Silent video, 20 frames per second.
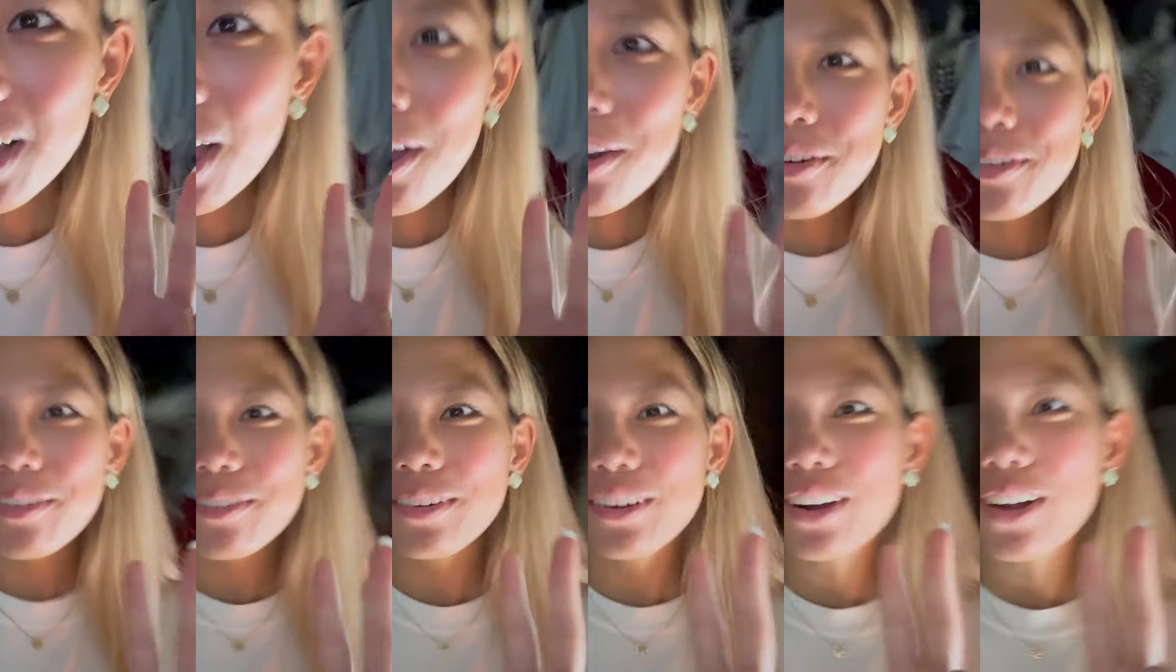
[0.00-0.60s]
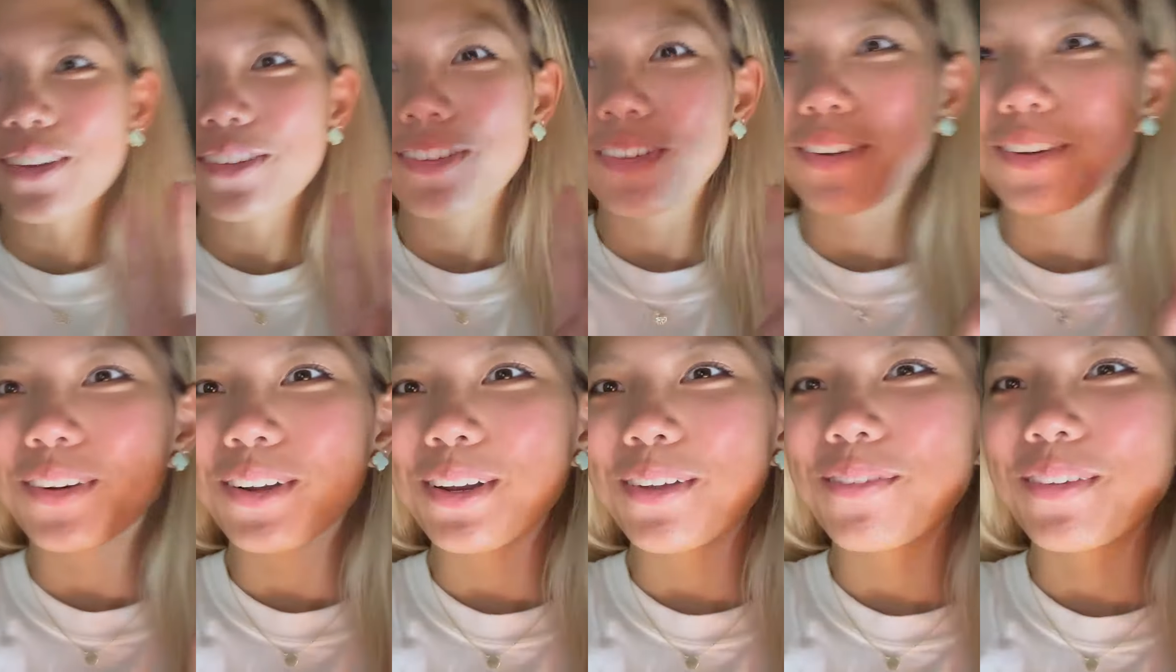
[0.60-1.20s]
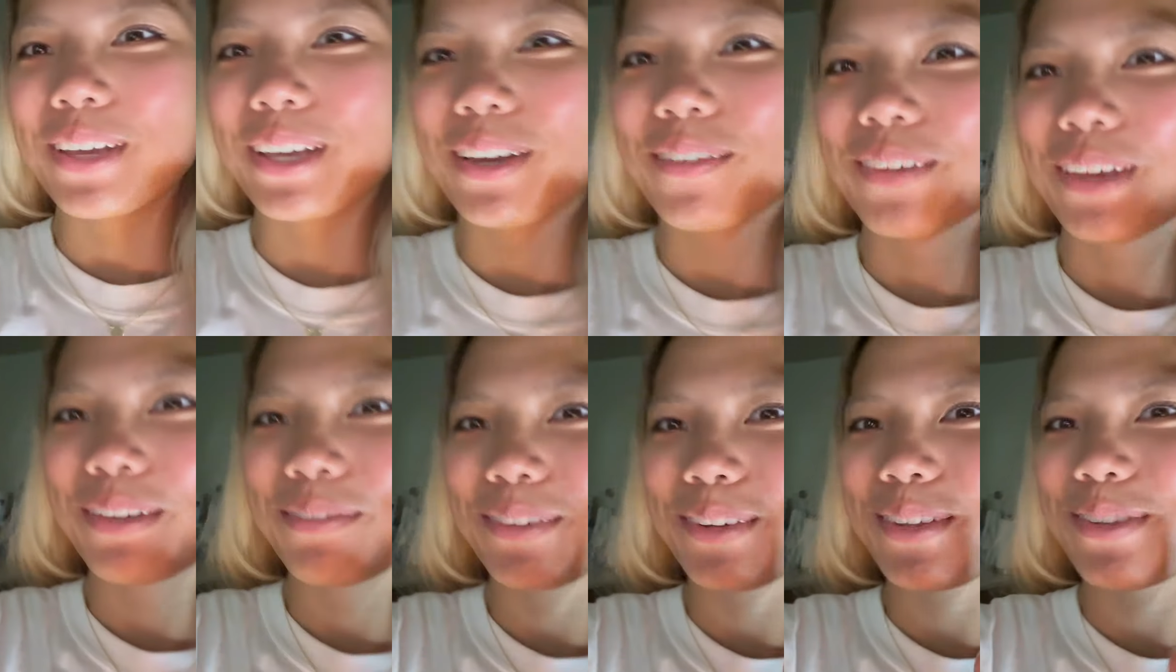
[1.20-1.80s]
Oh, we're also going to pick up
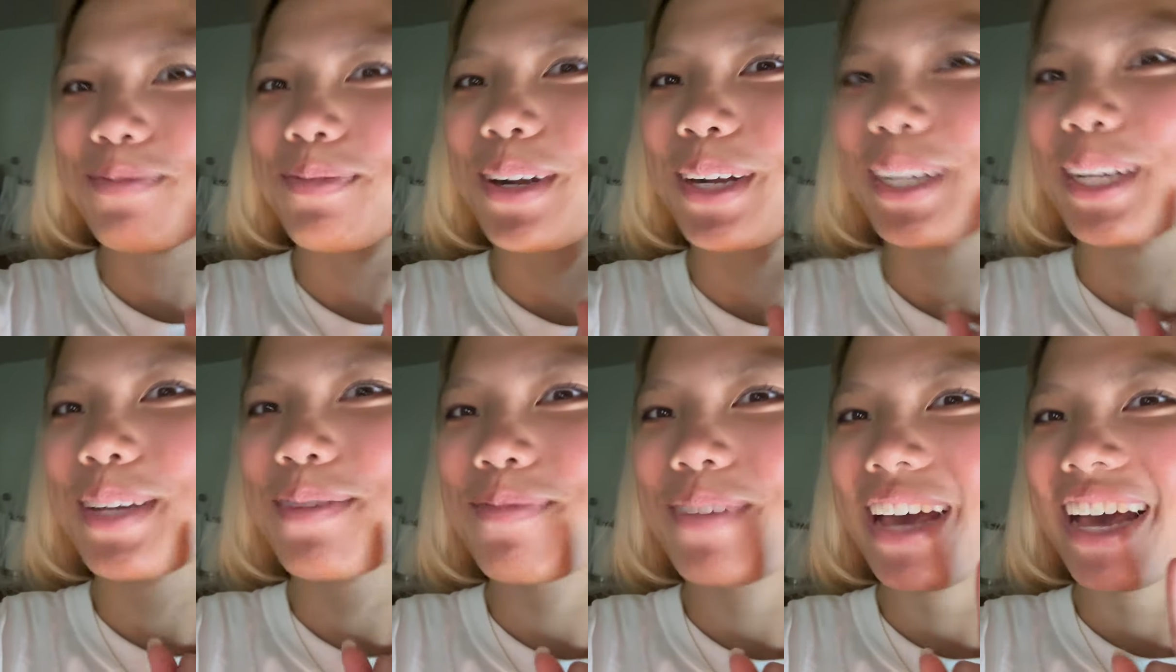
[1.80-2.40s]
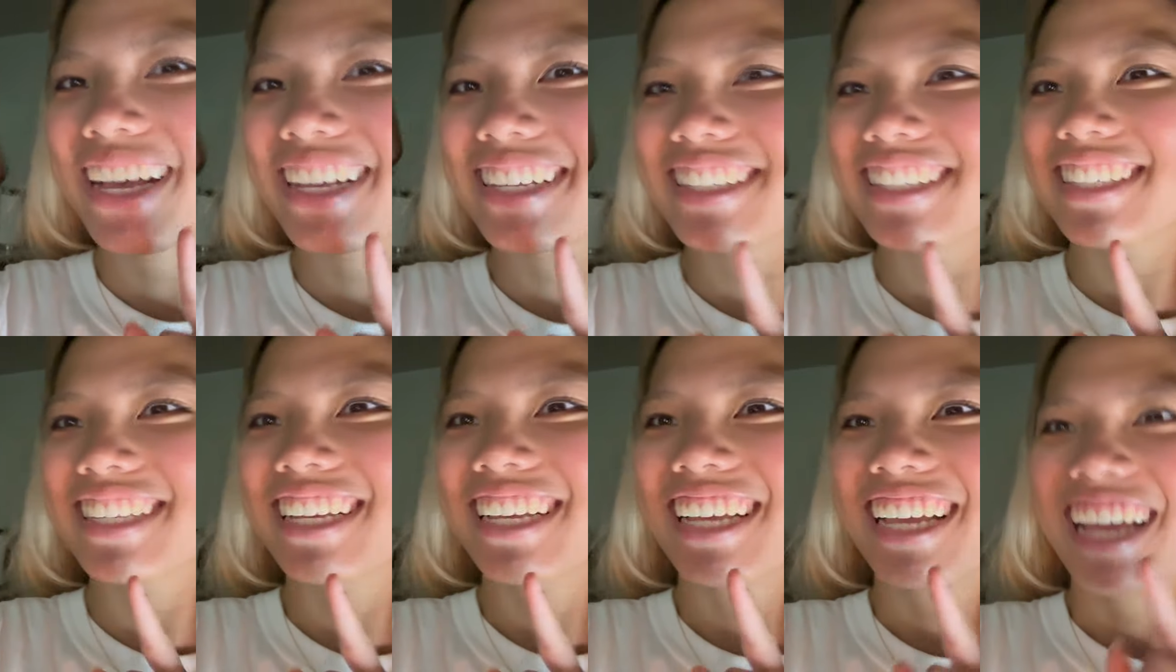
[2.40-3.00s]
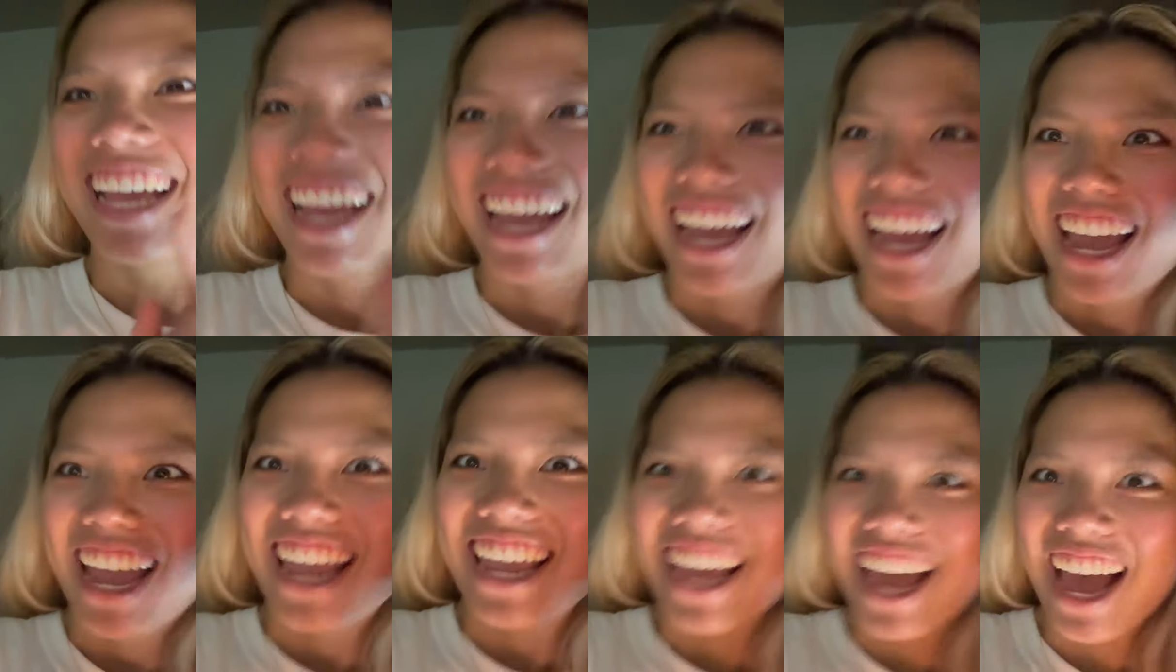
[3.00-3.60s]
April's parking pass.
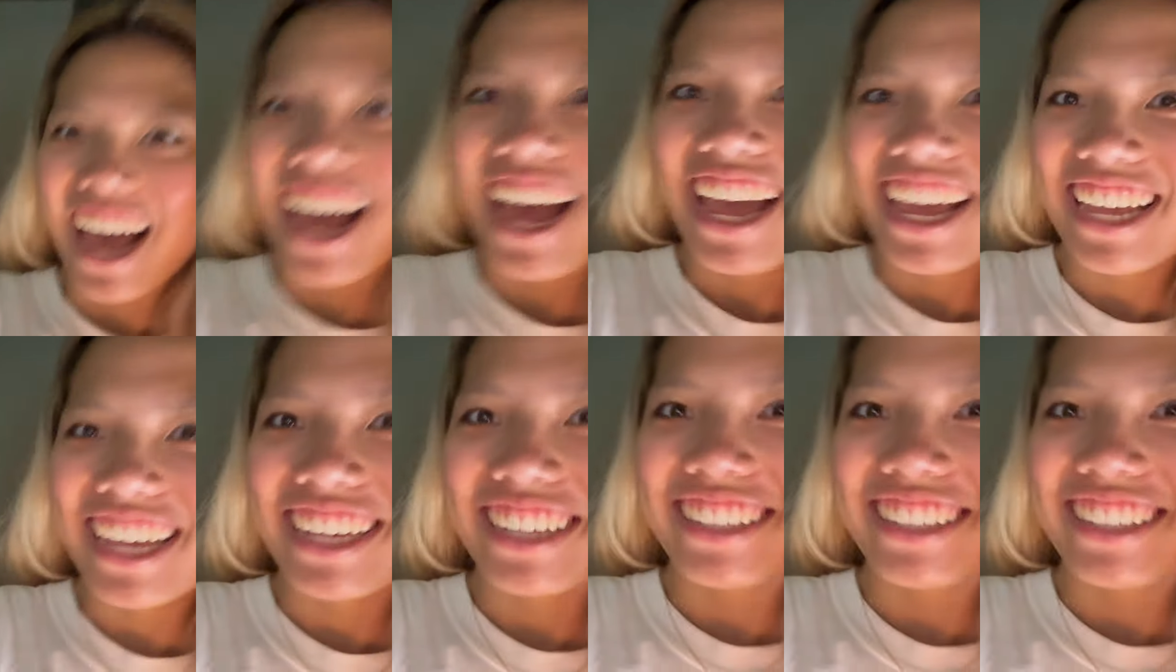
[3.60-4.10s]
Yes! Yay!